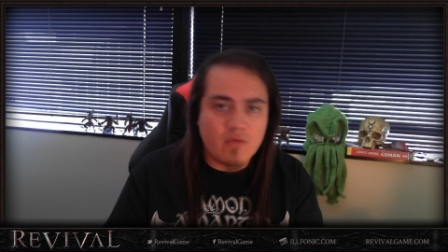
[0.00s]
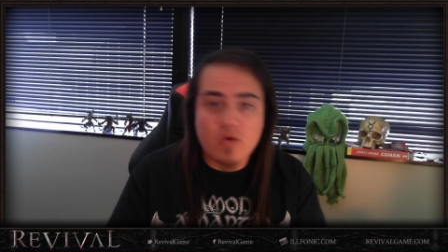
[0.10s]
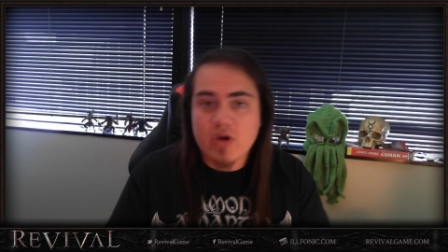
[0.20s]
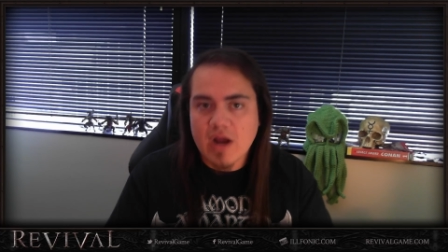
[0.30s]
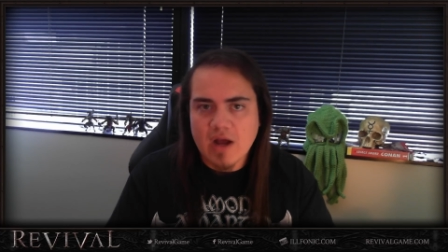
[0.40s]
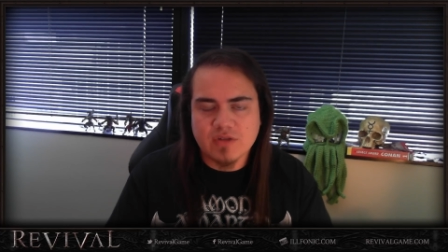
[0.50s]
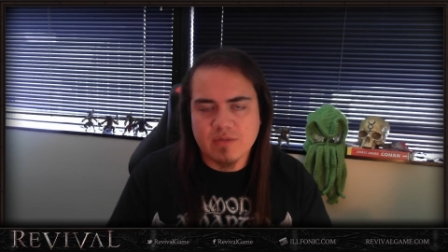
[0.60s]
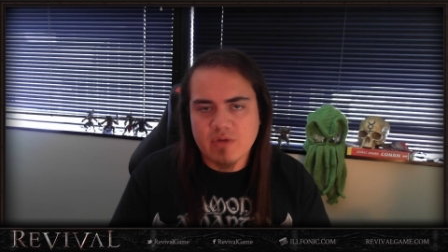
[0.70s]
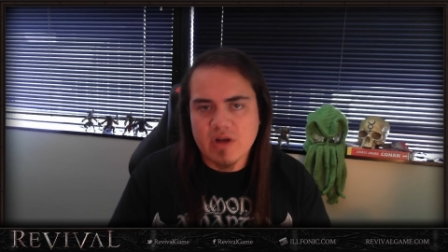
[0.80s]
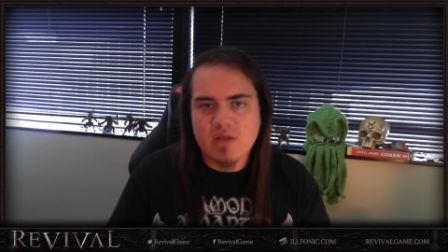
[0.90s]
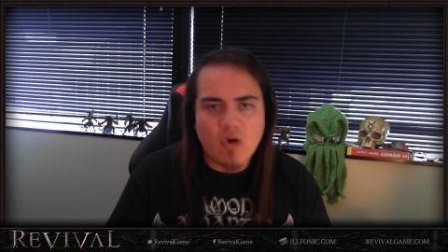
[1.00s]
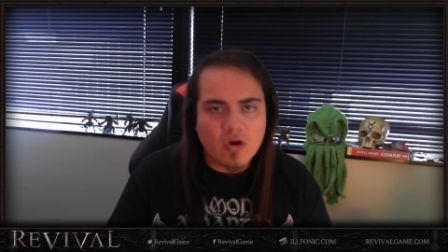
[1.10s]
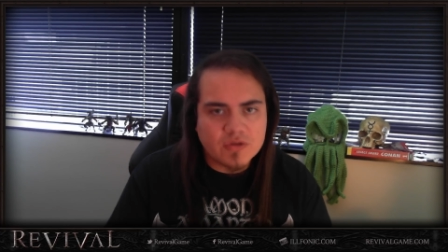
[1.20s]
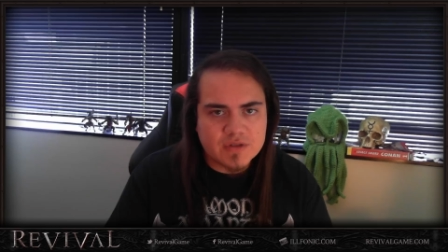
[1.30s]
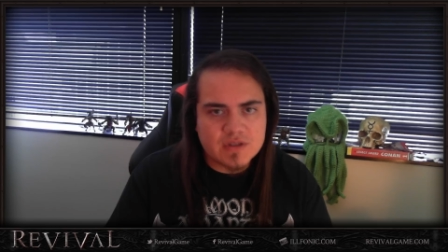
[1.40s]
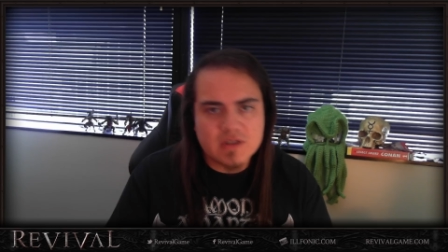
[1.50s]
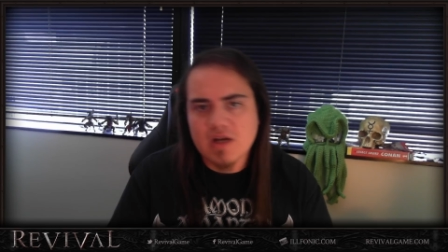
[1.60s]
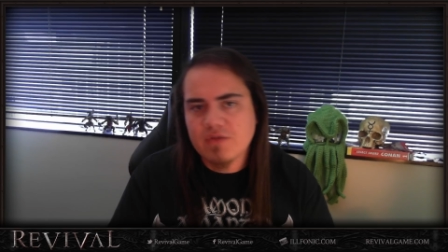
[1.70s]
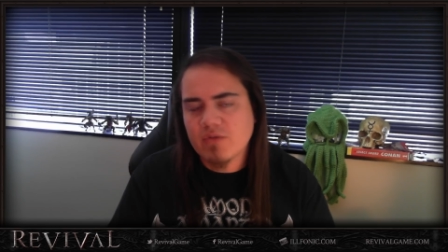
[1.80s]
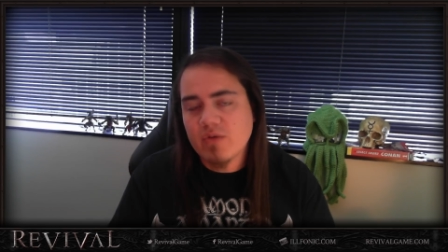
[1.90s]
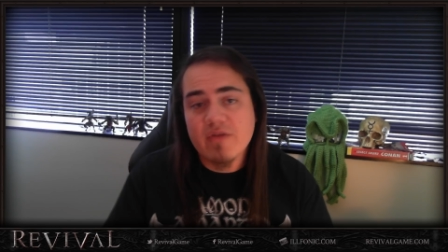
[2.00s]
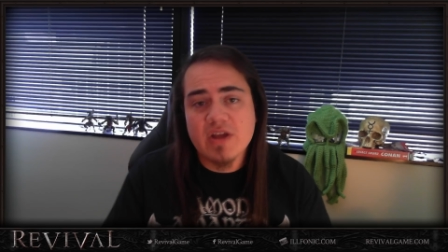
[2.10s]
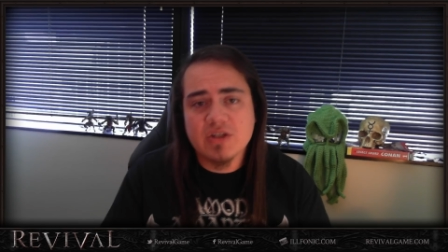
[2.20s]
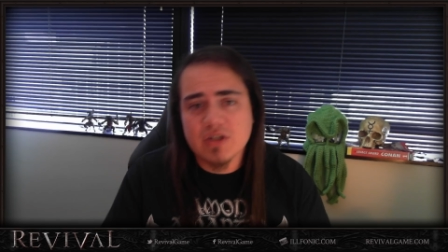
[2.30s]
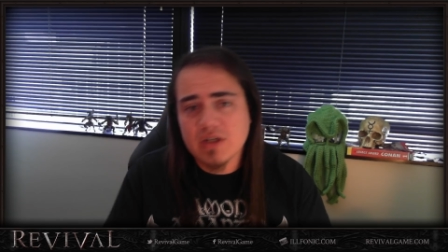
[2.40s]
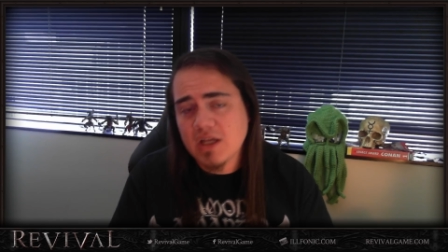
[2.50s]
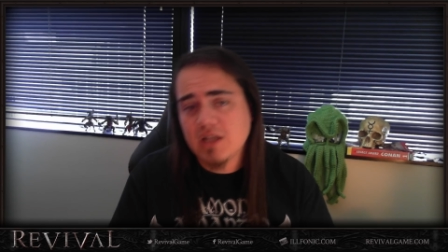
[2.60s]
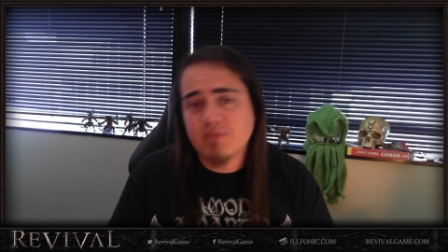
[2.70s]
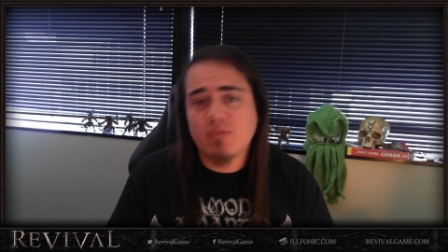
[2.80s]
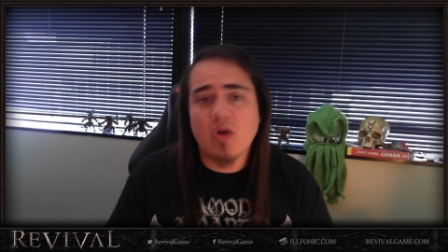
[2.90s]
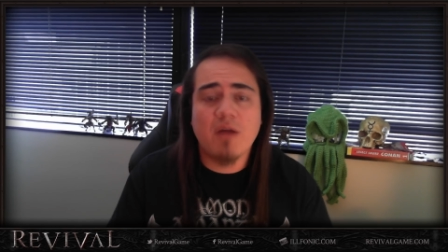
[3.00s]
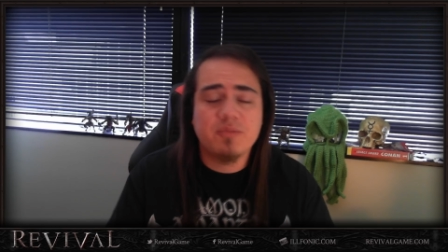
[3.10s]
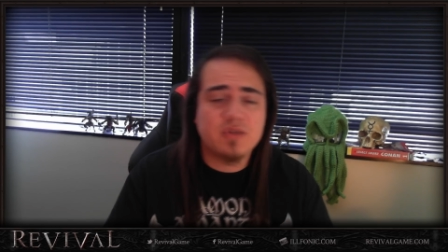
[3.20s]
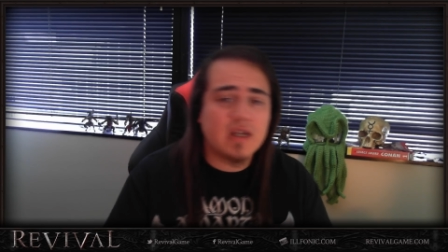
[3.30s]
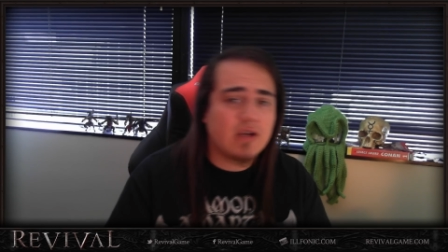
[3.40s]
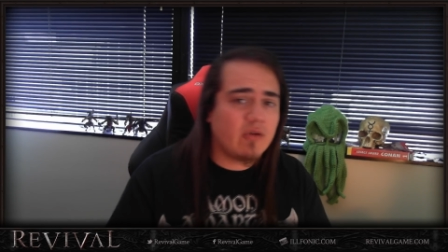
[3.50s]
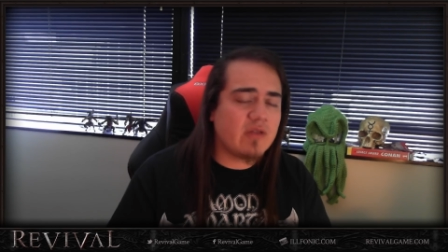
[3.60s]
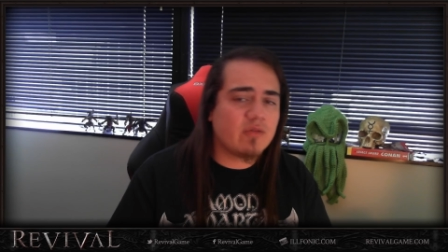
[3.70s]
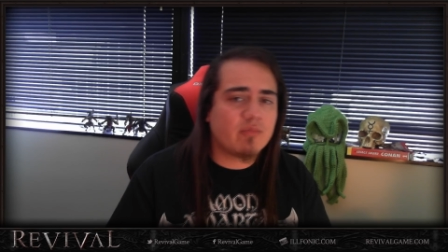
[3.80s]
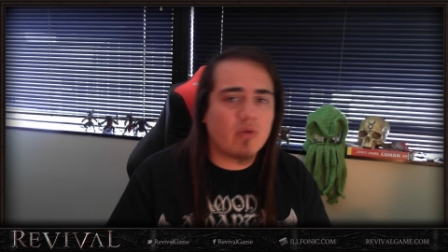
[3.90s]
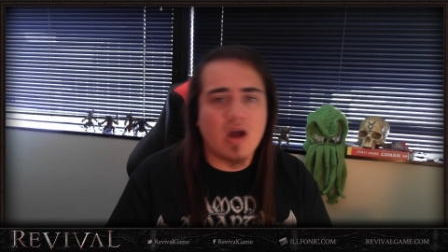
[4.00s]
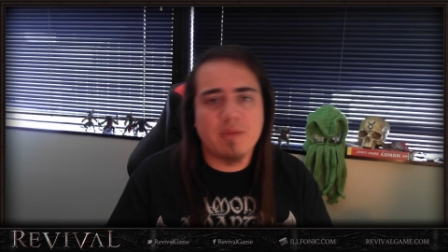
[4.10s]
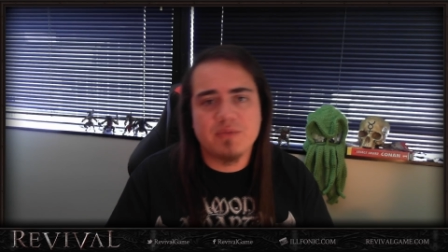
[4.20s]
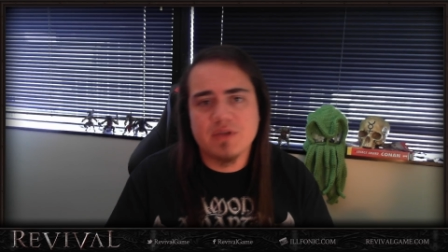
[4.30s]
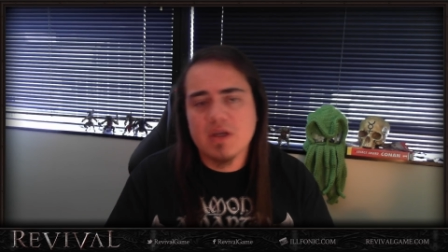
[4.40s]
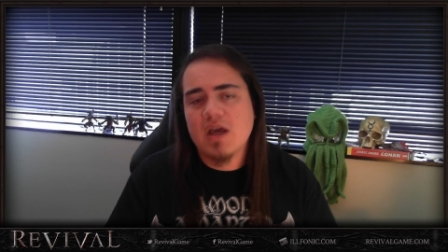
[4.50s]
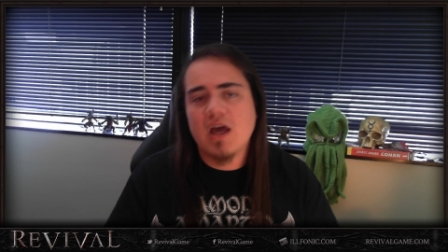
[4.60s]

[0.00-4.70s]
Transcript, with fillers: for your house, upgrading the walls and stuff, the renovation kits, props, decorating with props,